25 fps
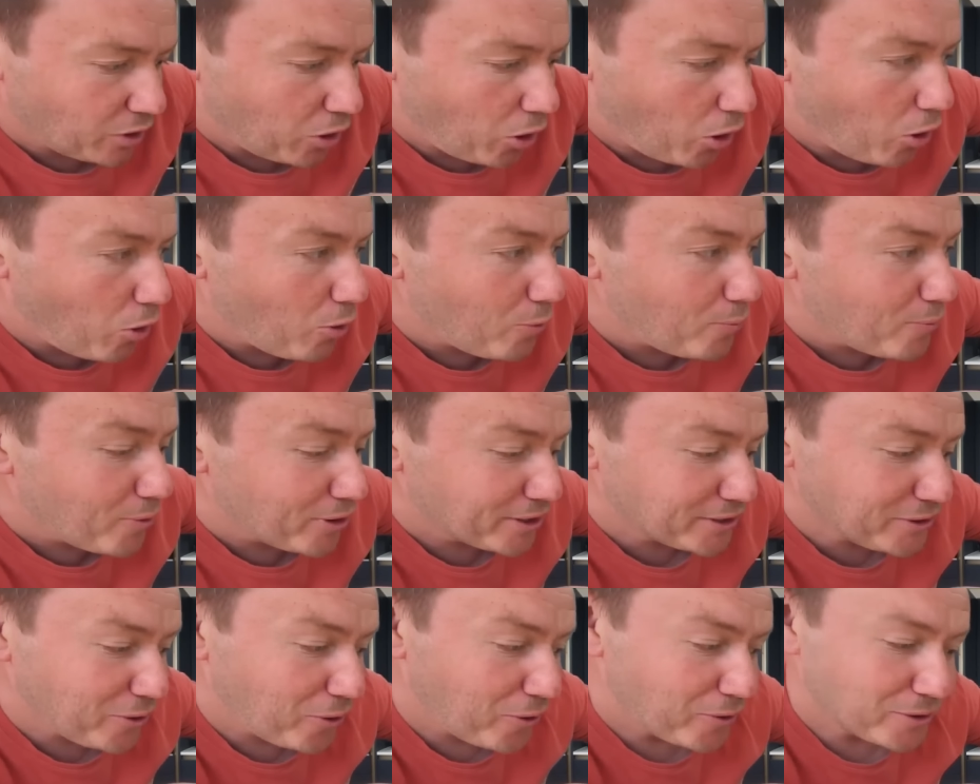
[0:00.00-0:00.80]
Oh
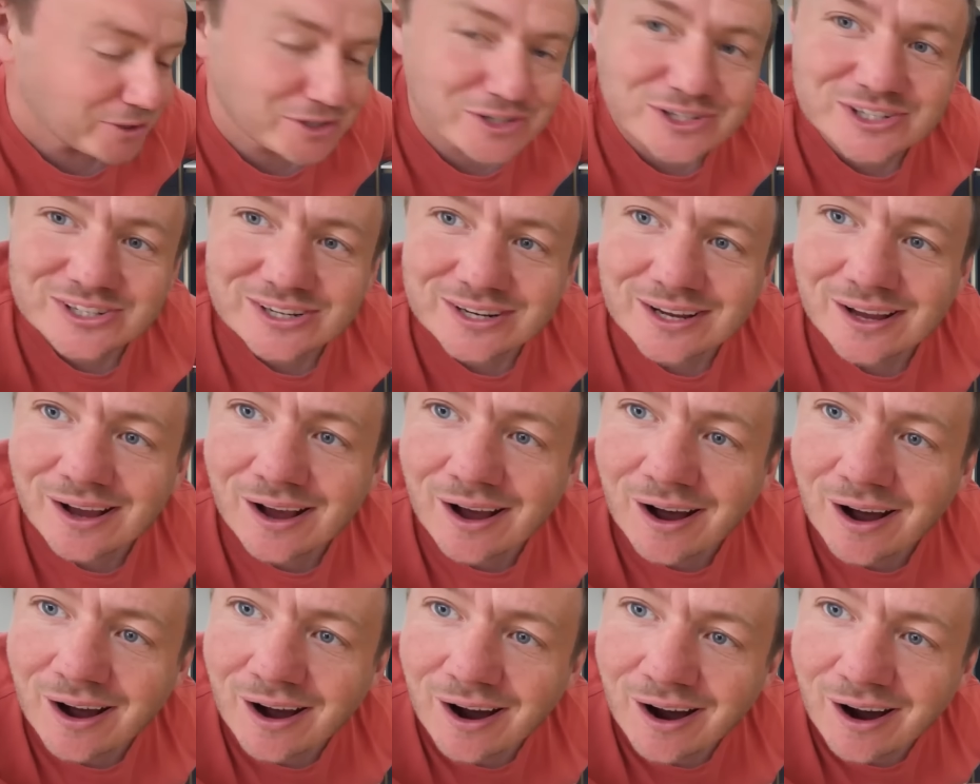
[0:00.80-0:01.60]
my gosh.
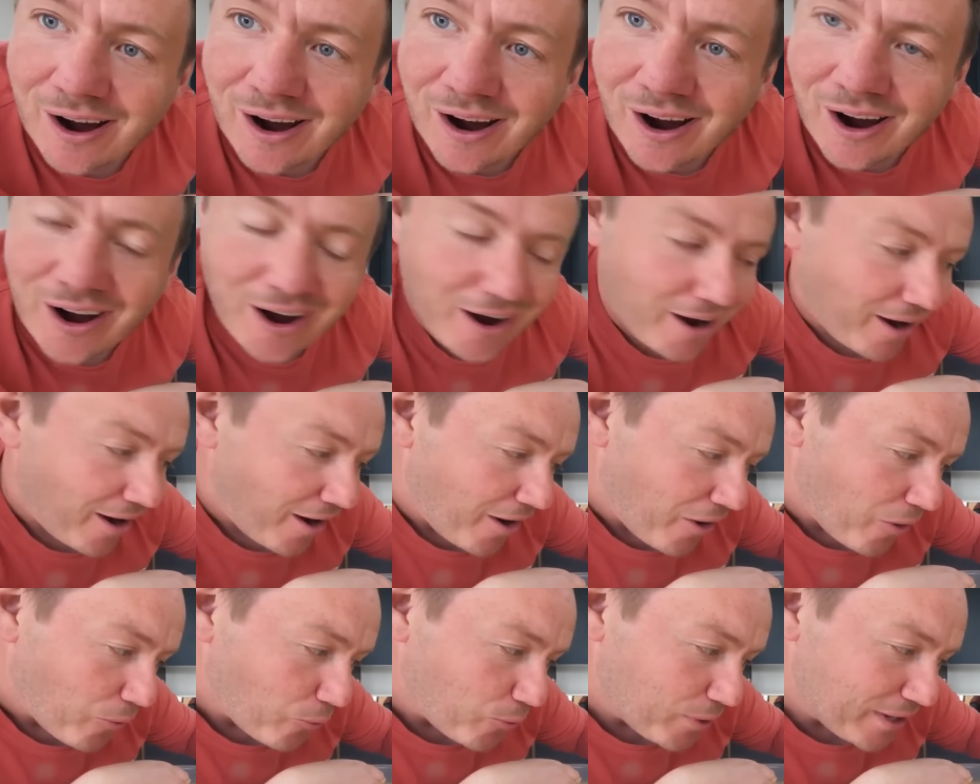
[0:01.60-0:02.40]

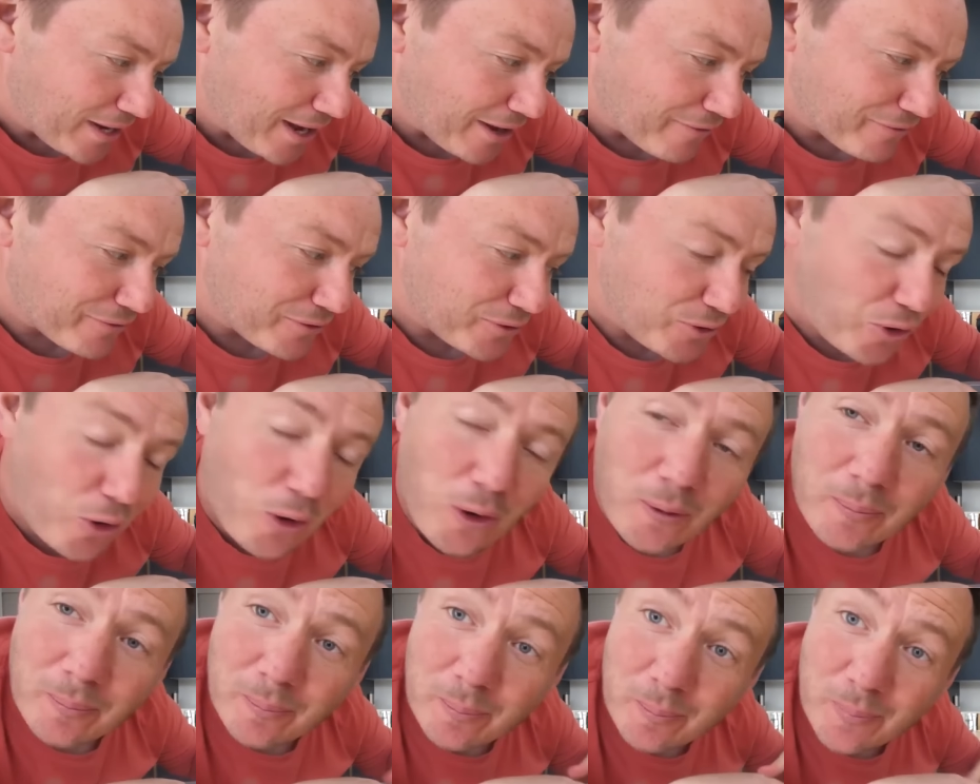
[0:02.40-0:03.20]
We have
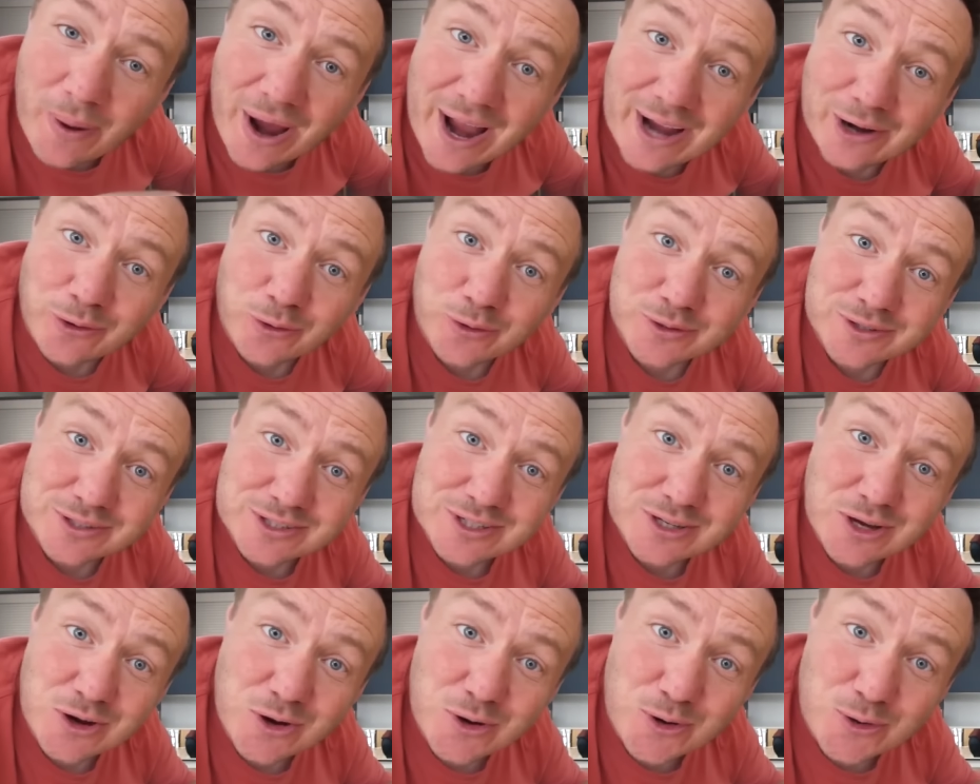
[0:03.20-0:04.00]
got bang on
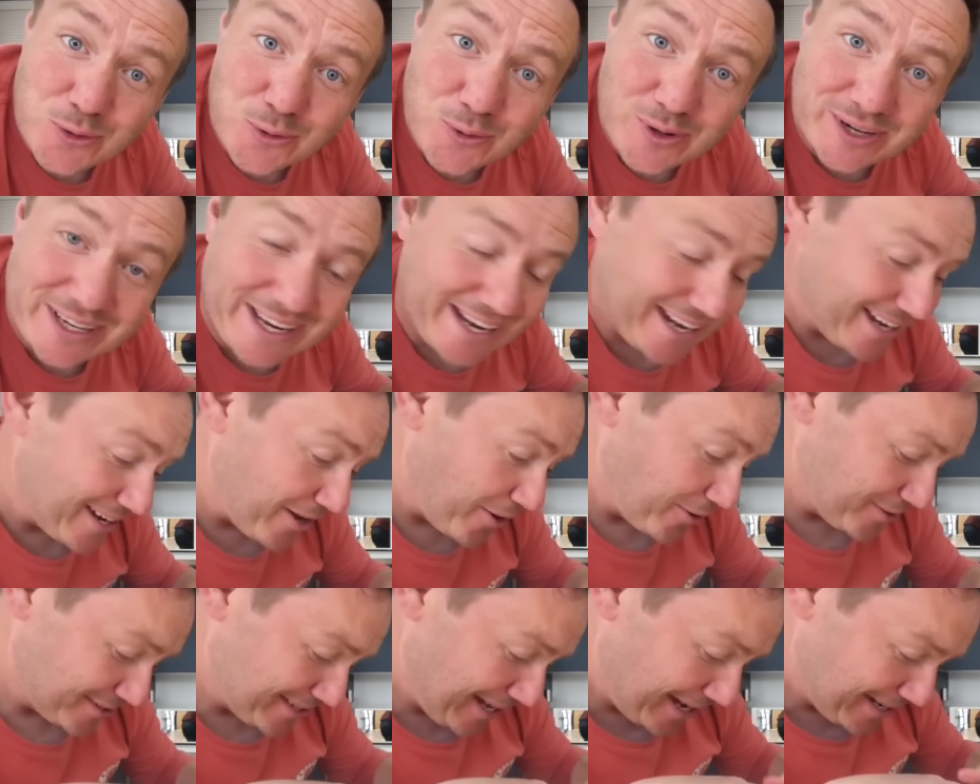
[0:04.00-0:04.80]
2
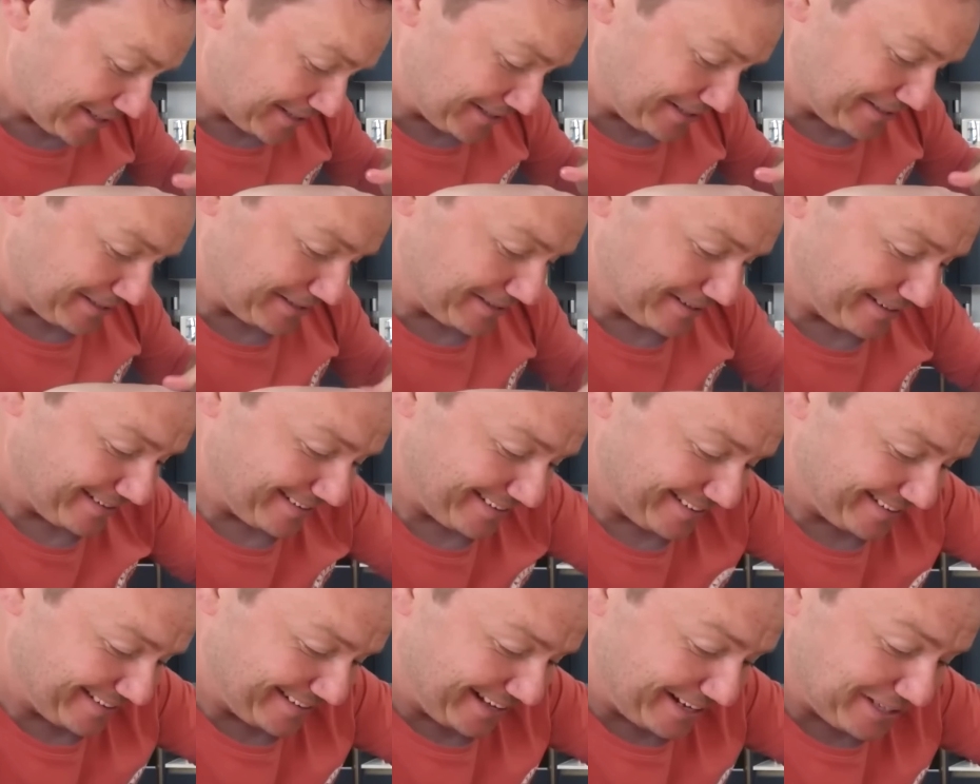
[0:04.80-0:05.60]
kilos. That's
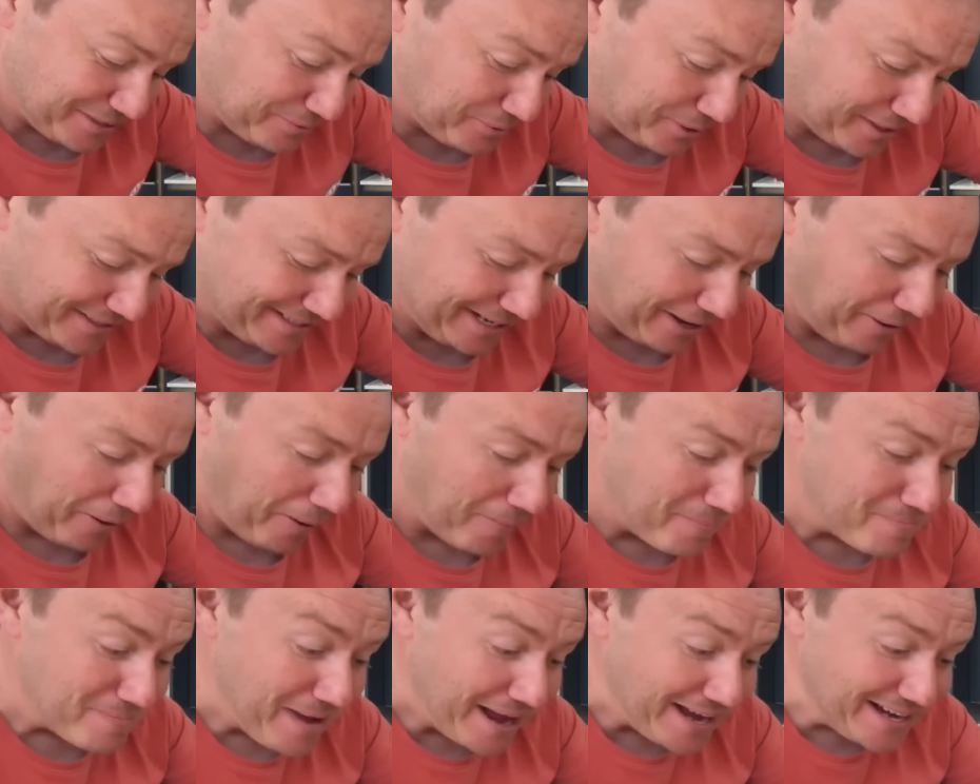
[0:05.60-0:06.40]
worked
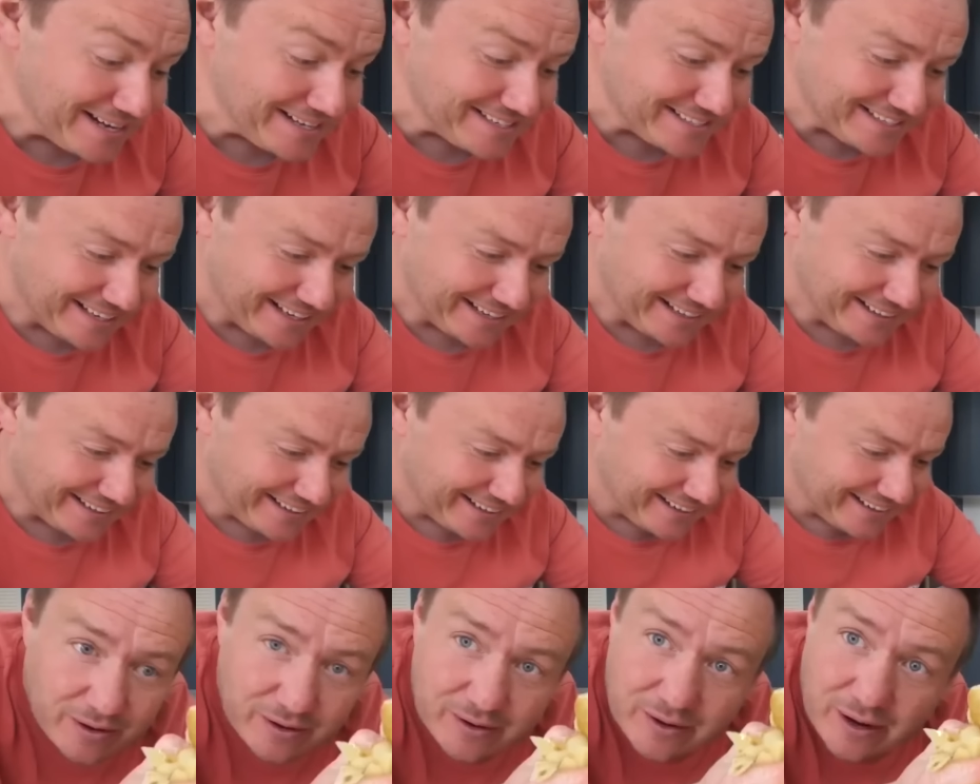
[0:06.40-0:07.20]
out amazing.
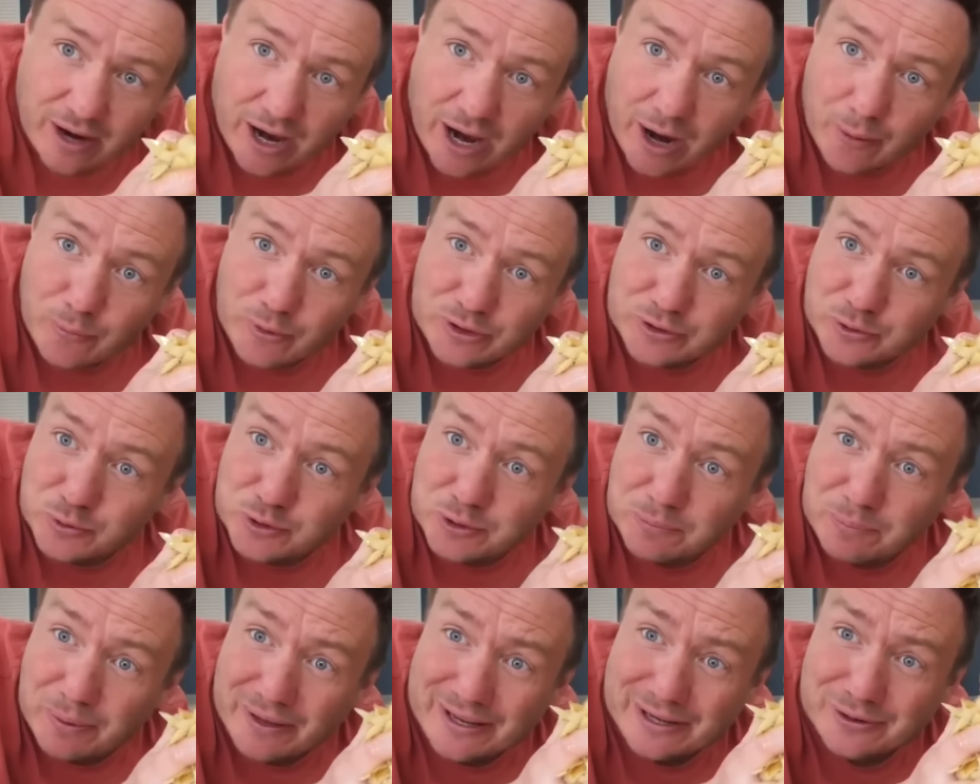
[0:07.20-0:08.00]
And with all
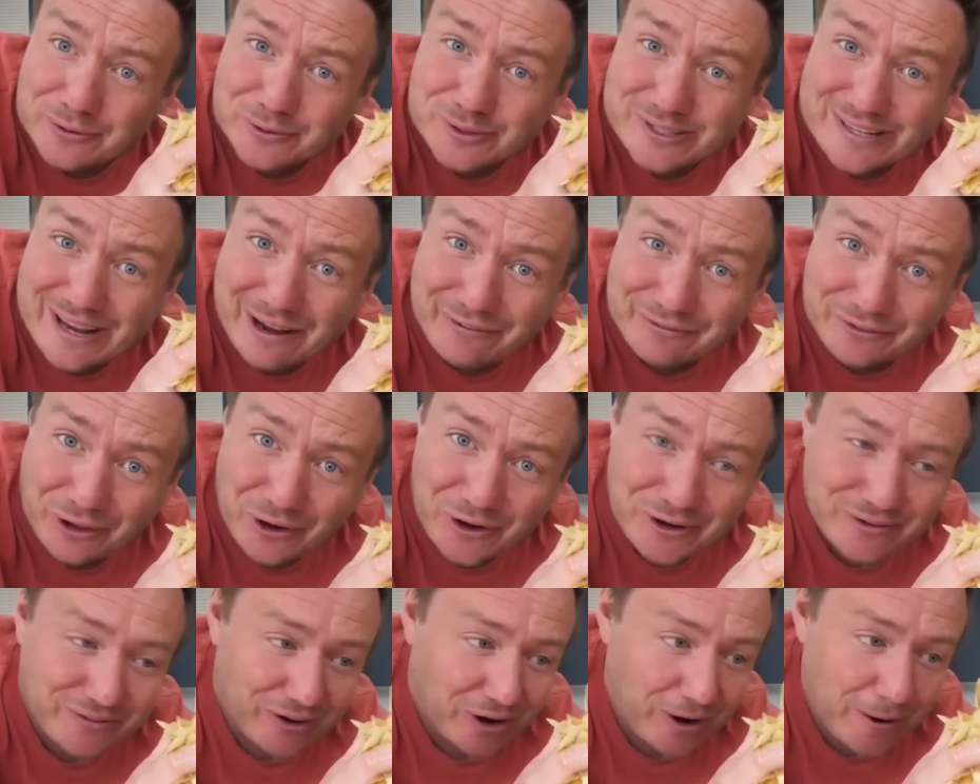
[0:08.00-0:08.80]
the peels left
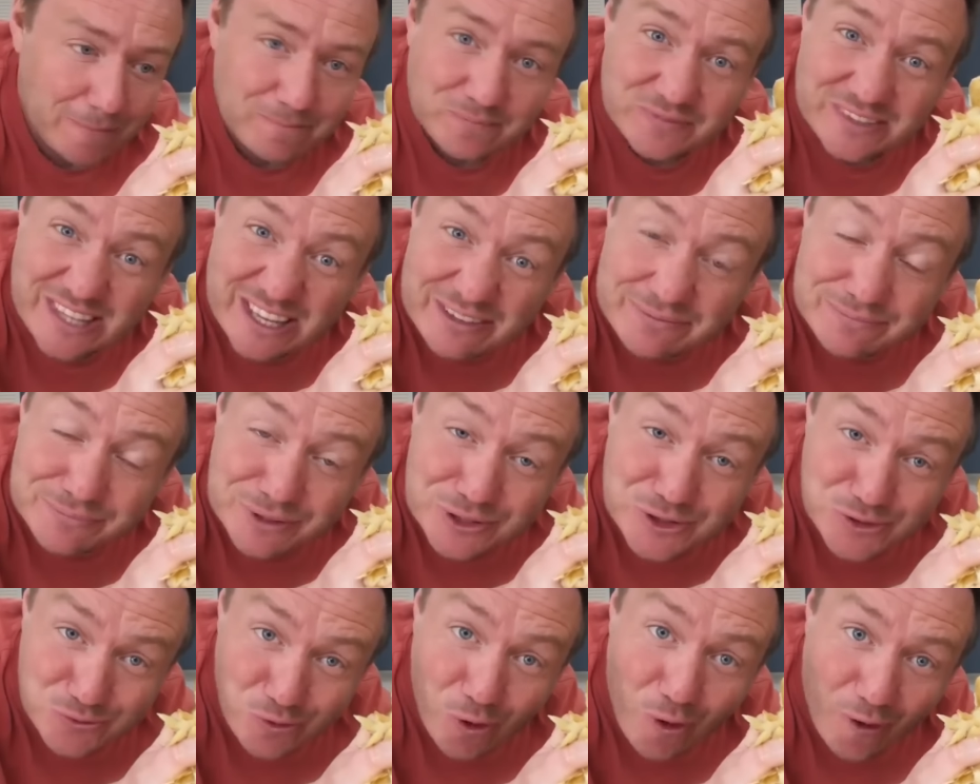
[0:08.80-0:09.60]
over, give them a
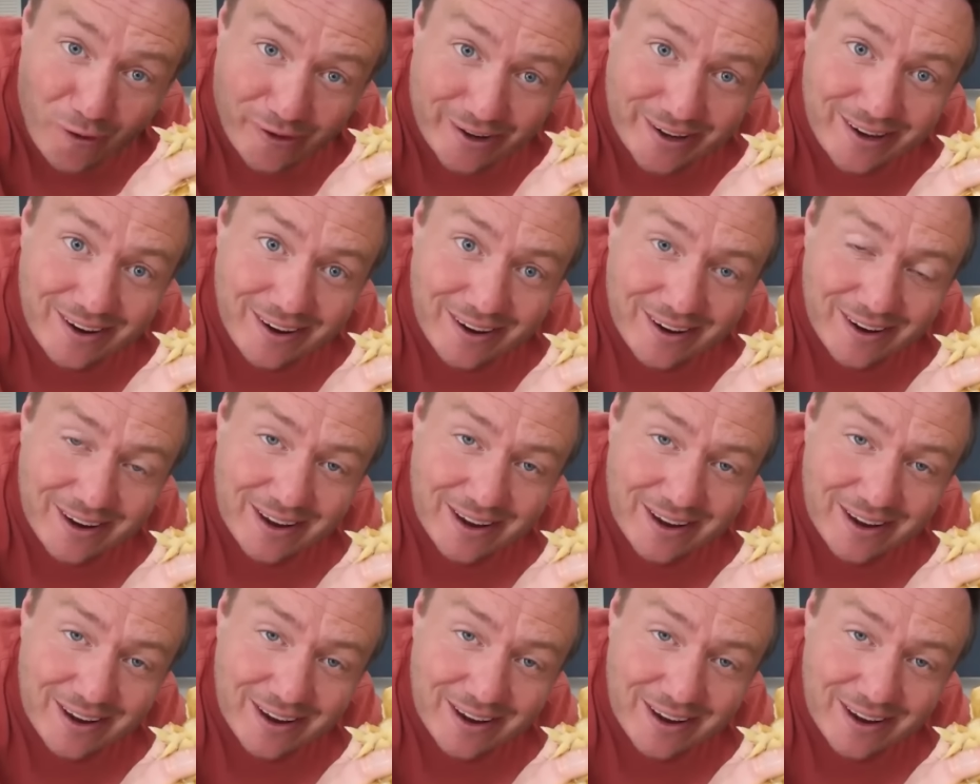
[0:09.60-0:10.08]
dry.